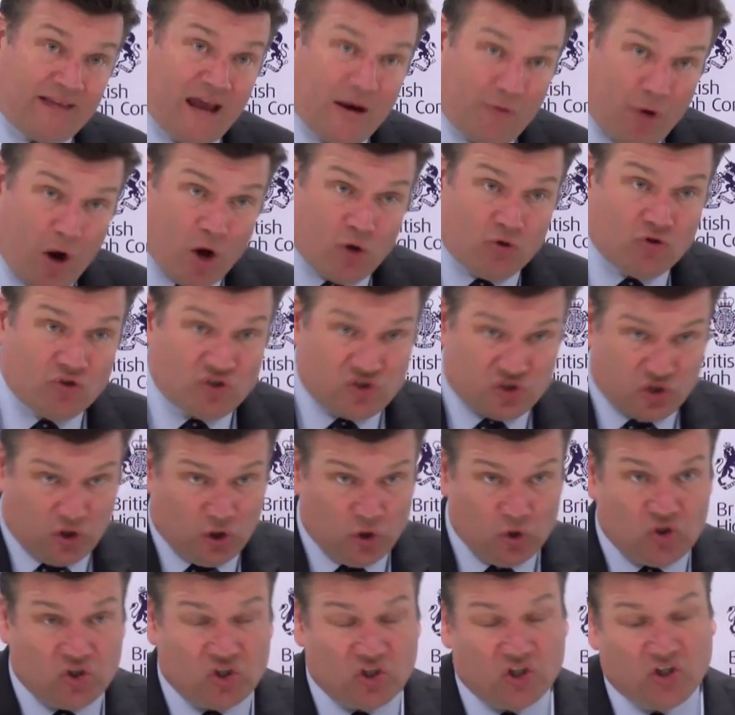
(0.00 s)
their own
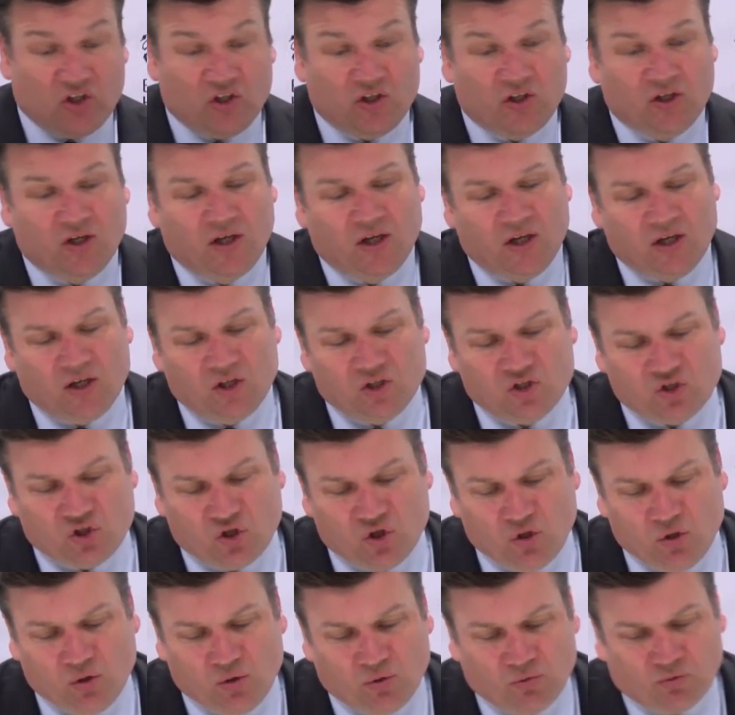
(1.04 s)
solution
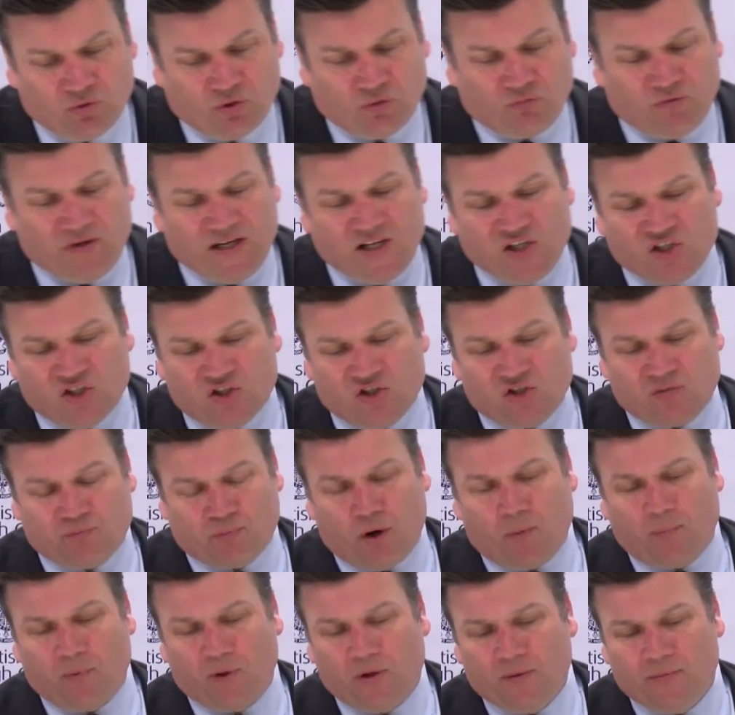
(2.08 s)
to the region's
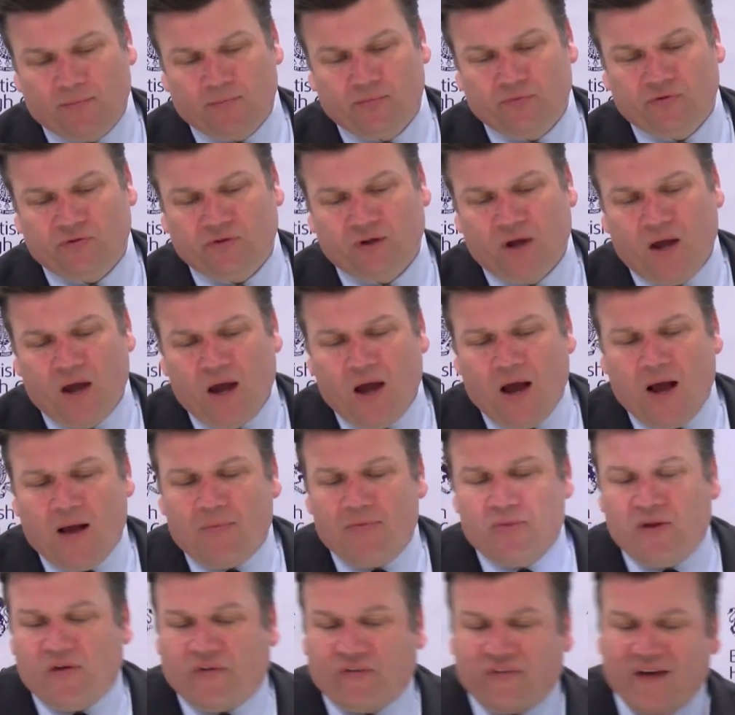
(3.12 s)
problems.
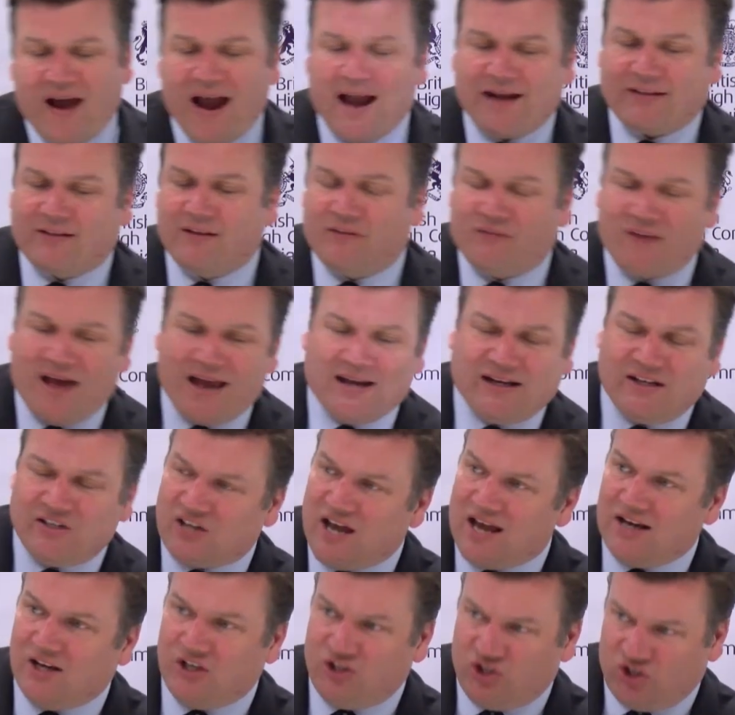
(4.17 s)
The fact that that
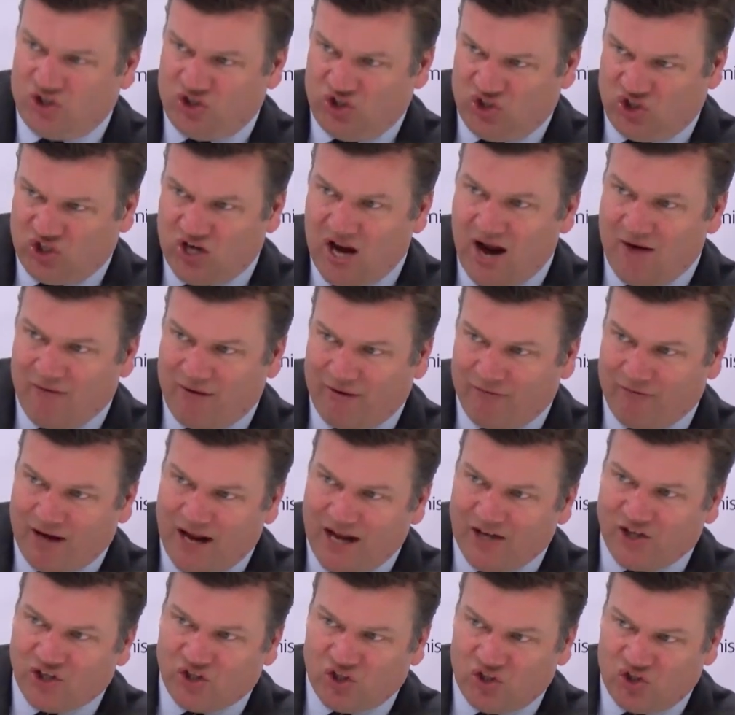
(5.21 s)
intelligence sharing
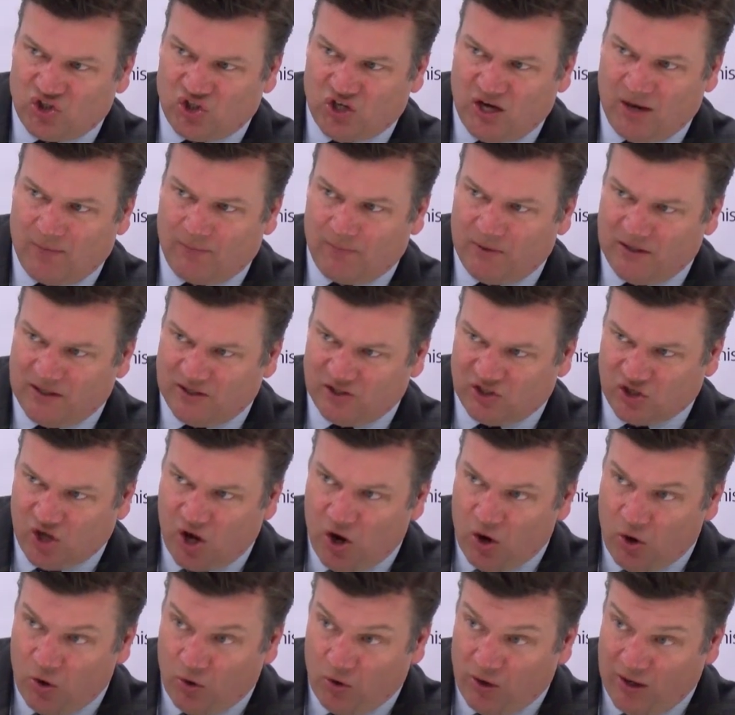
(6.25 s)
relationship is
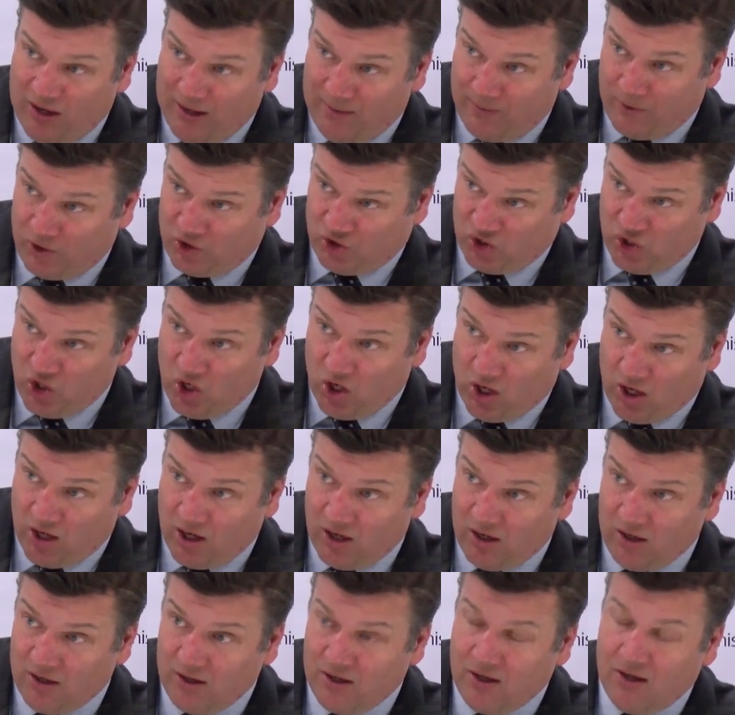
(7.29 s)
so
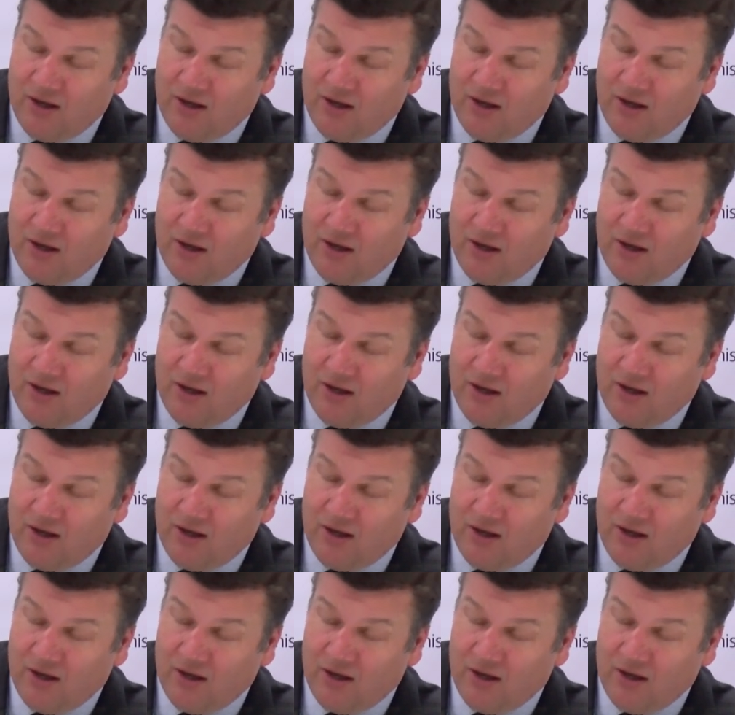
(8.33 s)
immature